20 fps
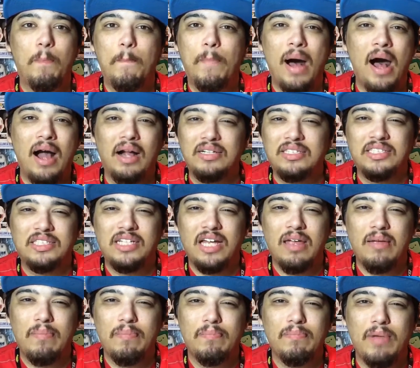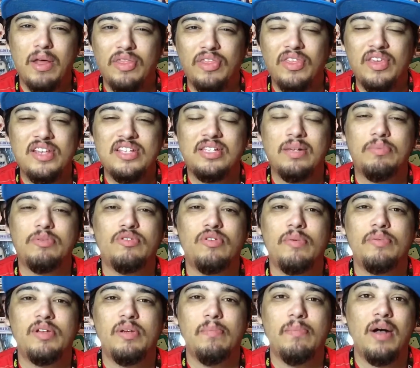box type monthly
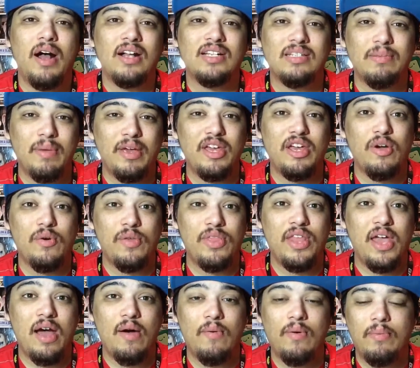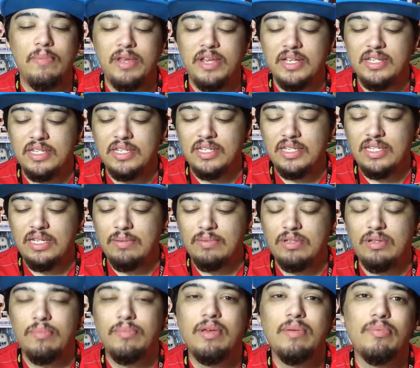subscription box. I might go with that one because it seems
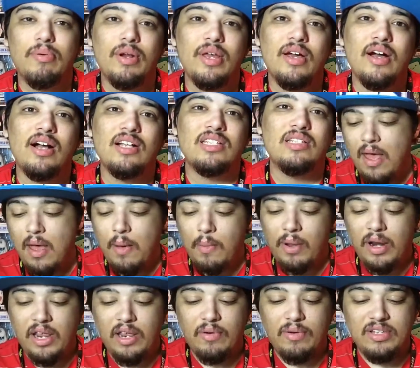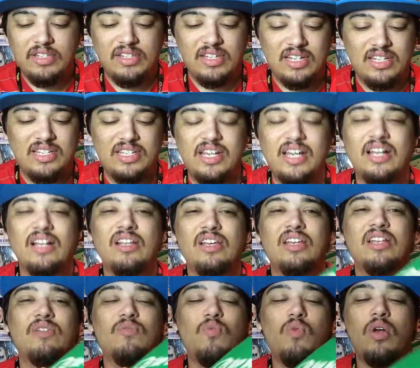to be pretty awesome. But anyways, let's take a look
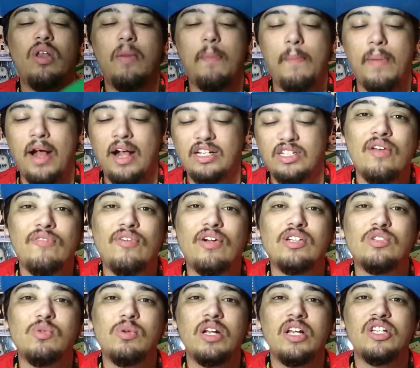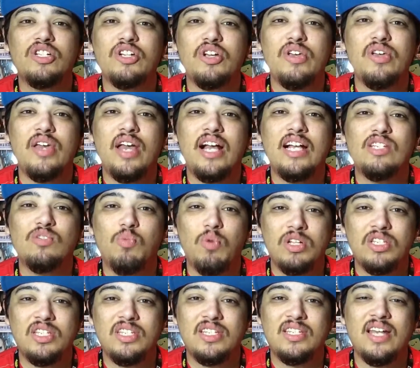at the 1-Up box. First, we're going to show you guys
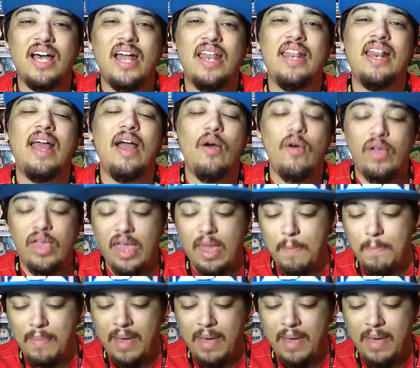what's inside and how it came